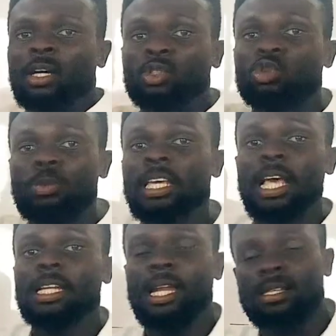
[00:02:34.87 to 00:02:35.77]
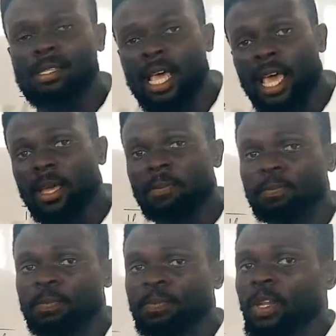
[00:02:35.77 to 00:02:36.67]
to be the same.
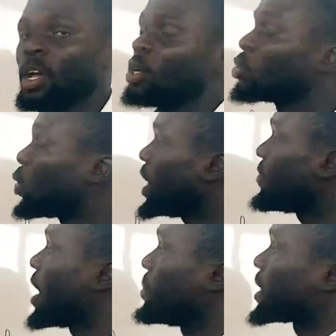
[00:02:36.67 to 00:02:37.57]
So if I am